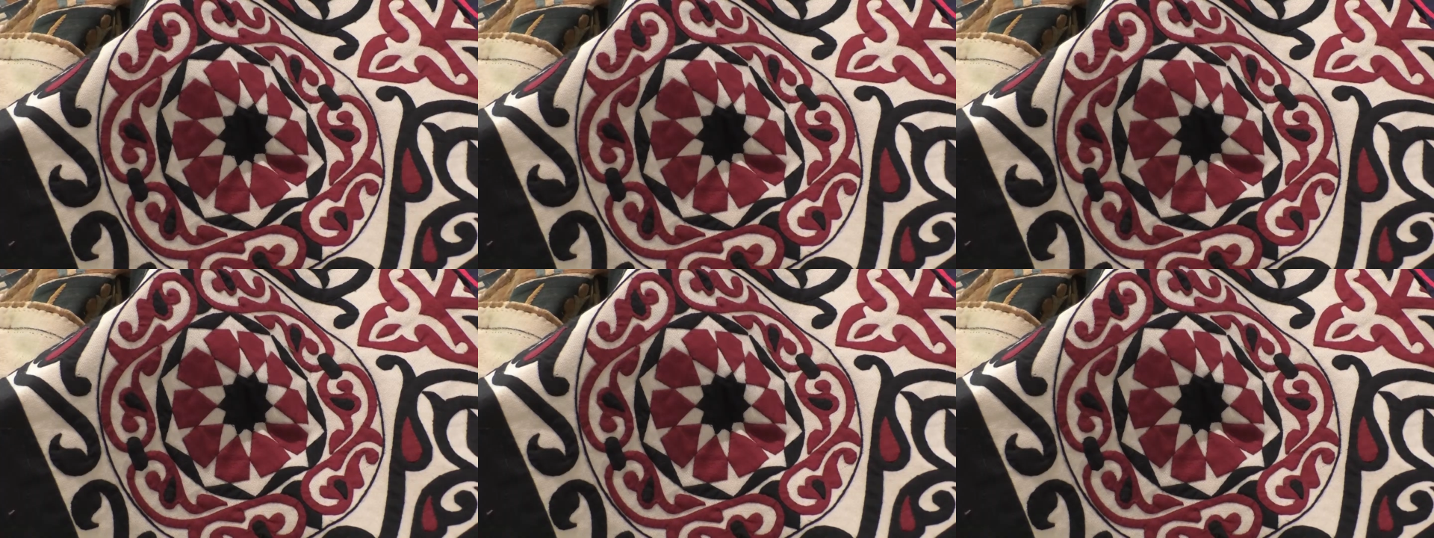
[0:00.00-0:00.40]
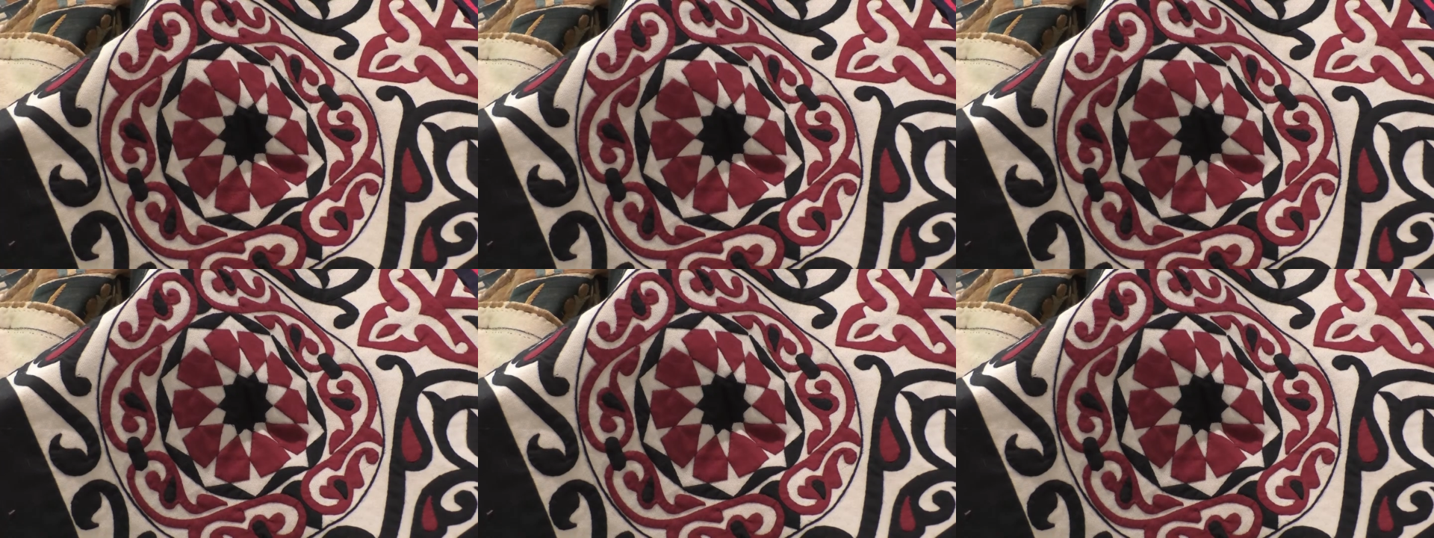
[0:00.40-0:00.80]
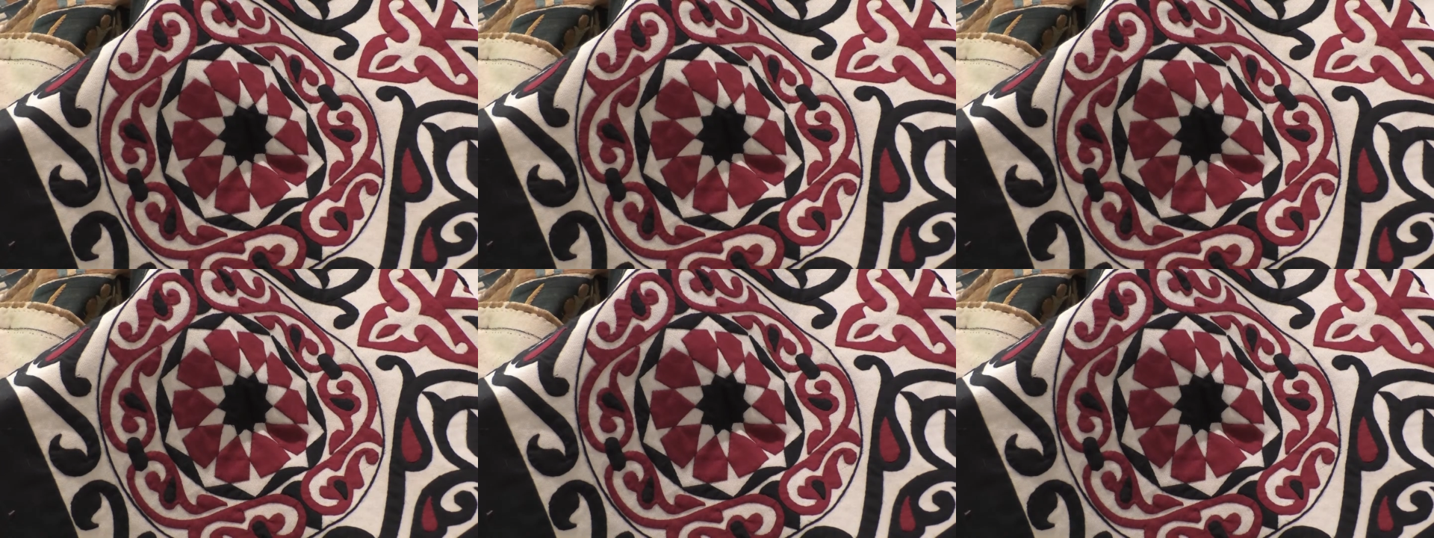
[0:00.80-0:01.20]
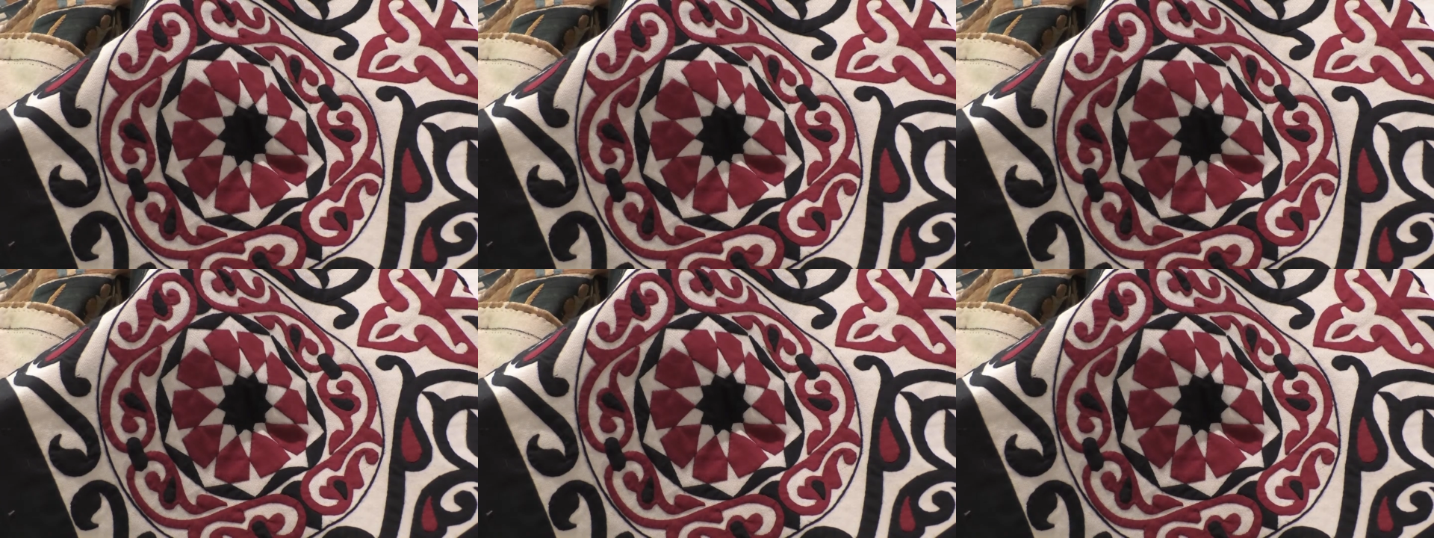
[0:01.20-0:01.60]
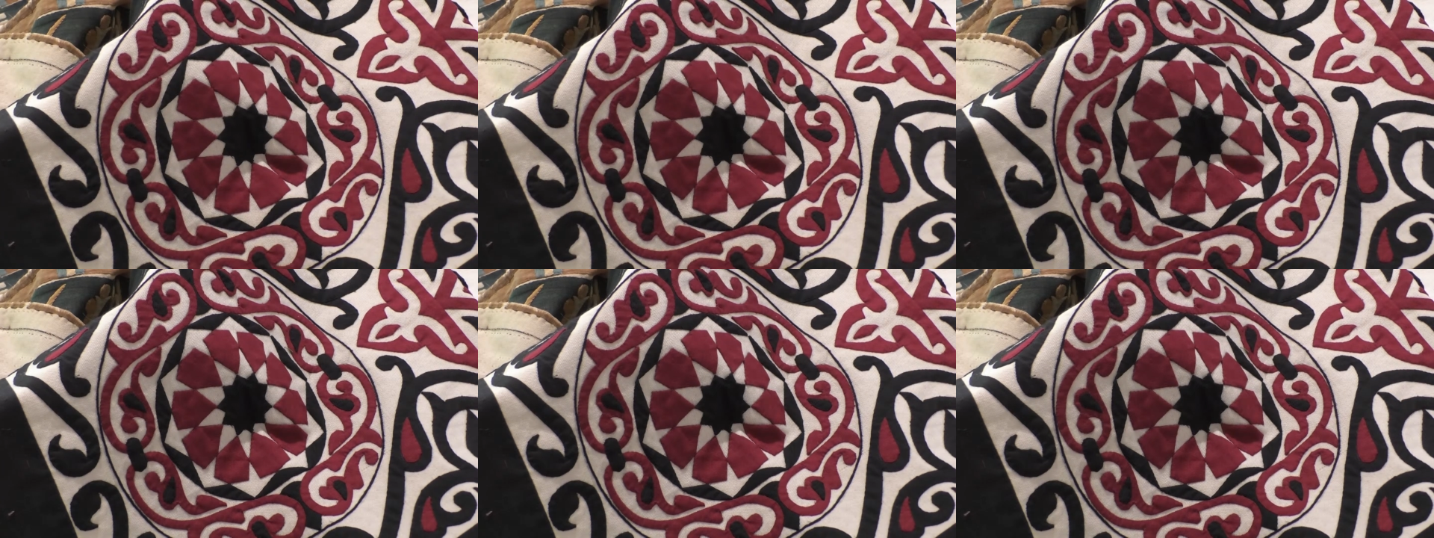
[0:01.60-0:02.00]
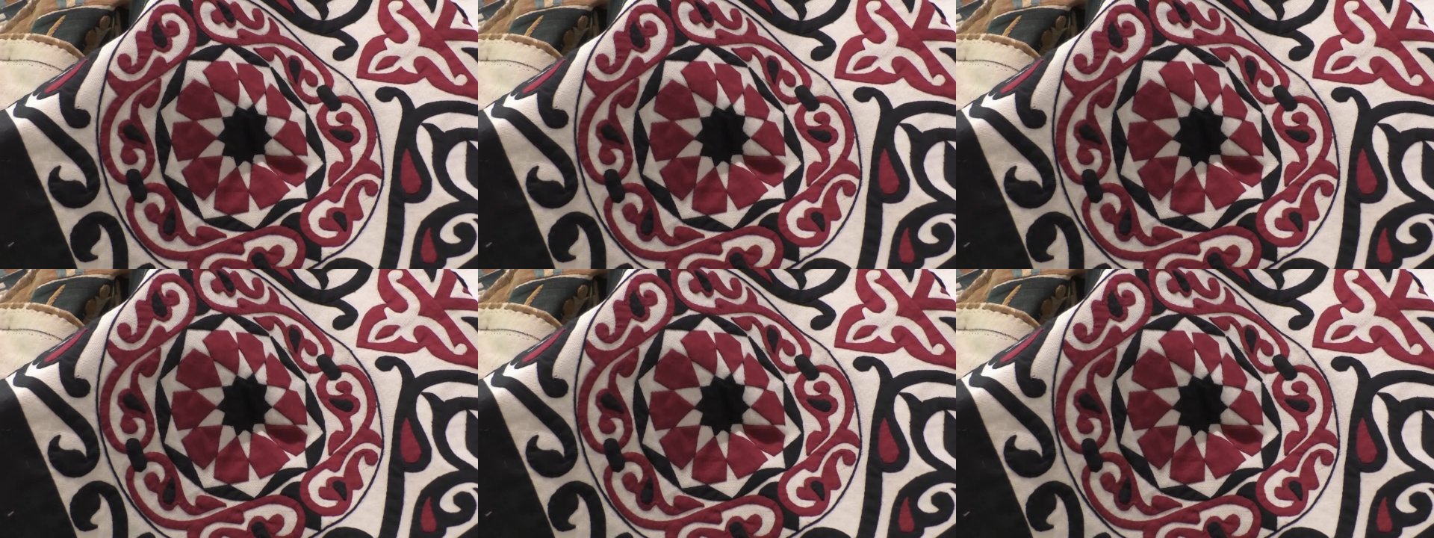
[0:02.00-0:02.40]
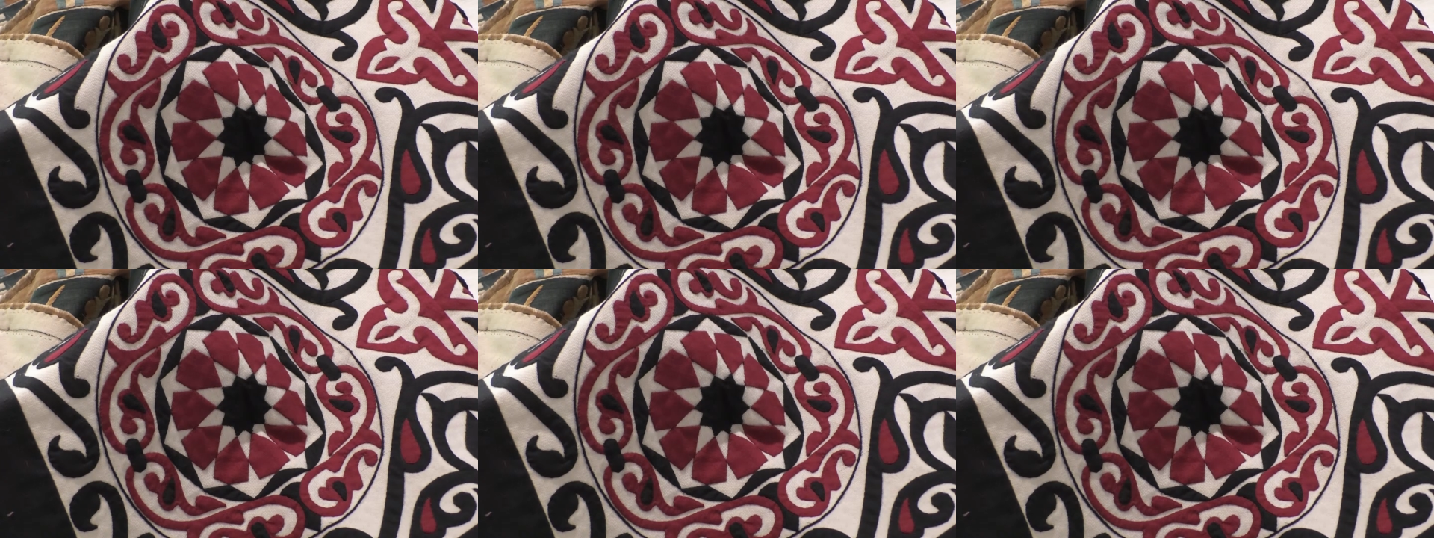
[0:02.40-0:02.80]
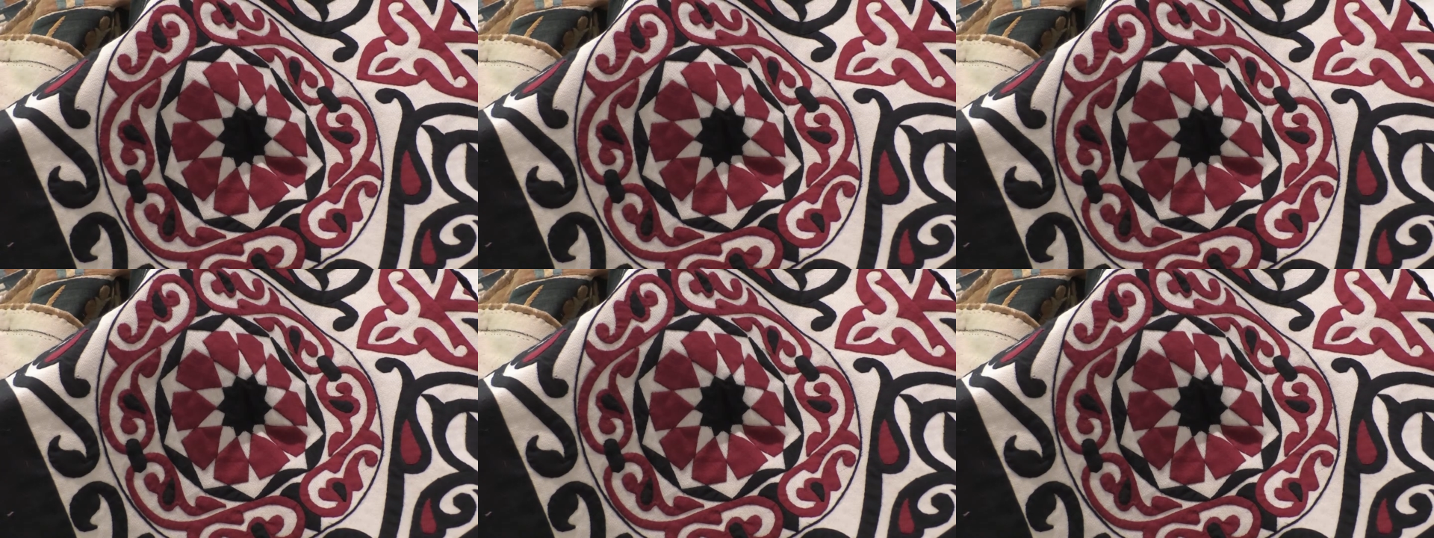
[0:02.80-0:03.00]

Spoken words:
Nobody's mouth can be seen.